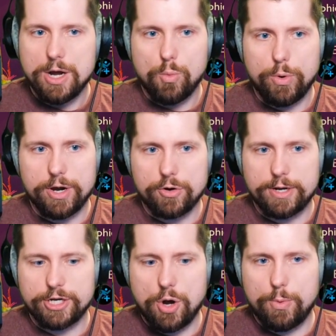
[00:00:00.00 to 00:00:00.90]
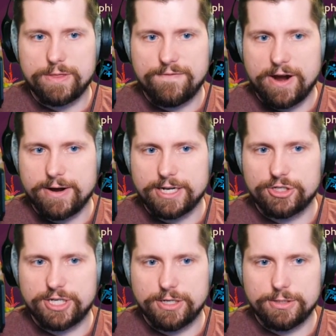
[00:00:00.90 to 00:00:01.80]
We are going to go with the Fire Ant
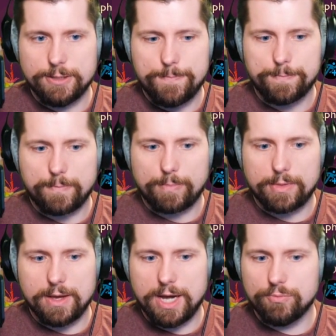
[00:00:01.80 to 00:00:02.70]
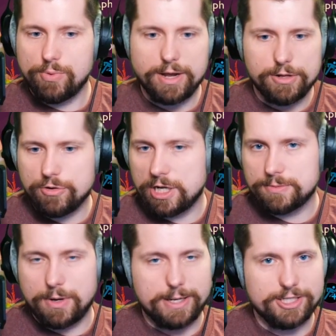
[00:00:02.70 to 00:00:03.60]
Shield. A regular
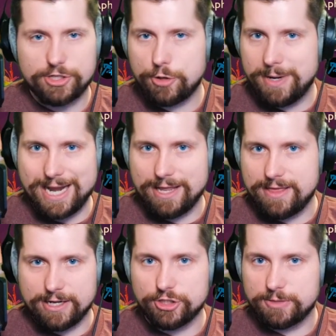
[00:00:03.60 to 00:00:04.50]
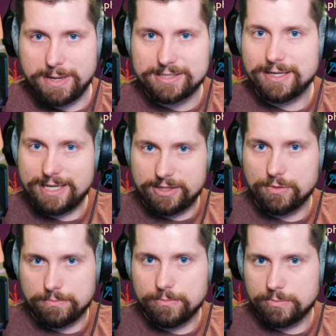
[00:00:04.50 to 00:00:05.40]
crossbow, it just could be anything, just basically get
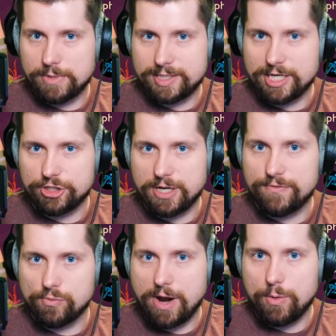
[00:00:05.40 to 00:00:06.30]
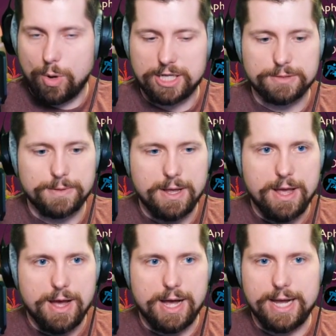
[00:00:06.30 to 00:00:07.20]
the attention of the right wasp.
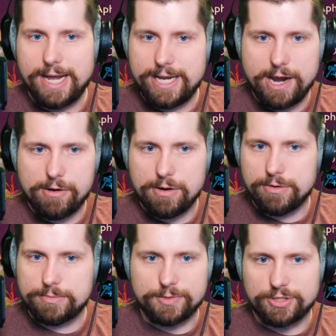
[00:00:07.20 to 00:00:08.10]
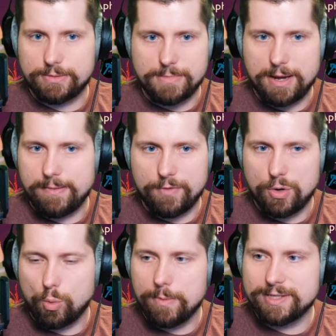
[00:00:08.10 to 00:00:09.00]
Any arrows, just not even going
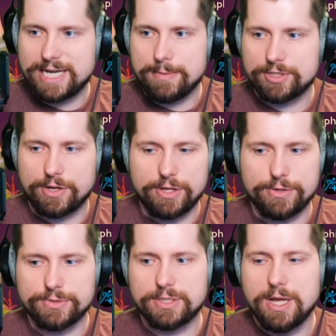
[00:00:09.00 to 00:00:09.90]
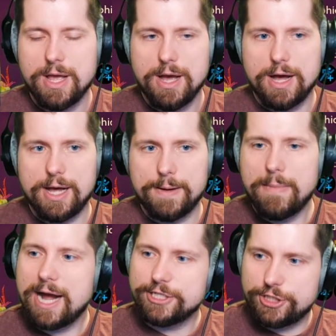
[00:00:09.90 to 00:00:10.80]
to worry about damage on those.
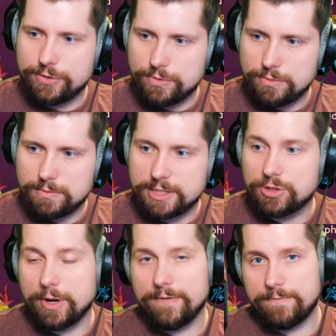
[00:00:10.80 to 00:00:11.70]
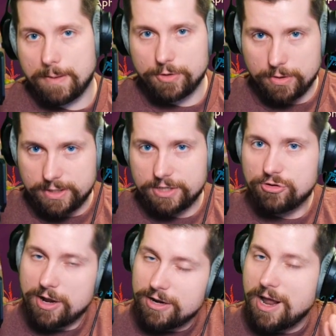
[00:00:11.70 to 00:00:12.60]
So if I'm going to
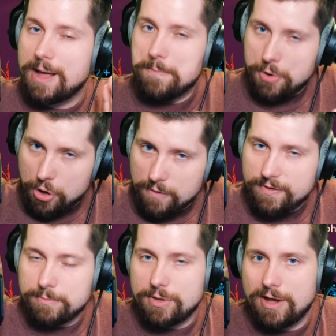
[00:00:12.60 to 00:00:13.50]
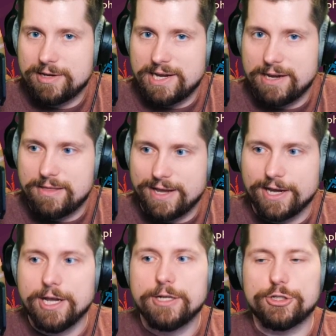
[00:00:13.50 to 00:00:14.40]
try to not perfect block anything
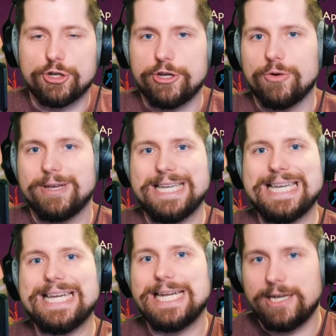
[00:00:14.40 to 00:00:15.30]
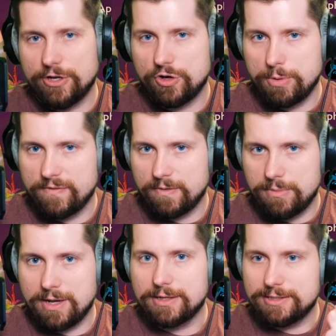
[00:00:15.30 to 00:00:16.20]
to show you don't need to perfect
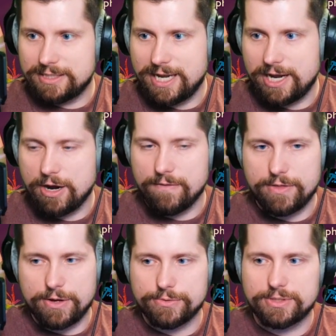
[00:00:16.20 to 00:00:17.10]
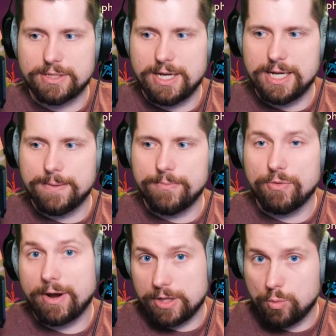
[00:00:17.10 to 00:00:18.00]
block to take care of those, the
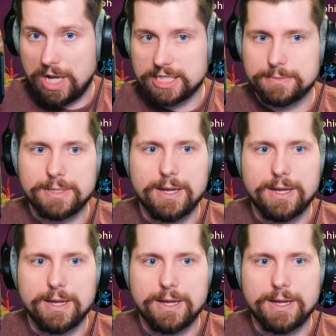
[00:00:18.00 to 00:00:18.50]
regular wasps.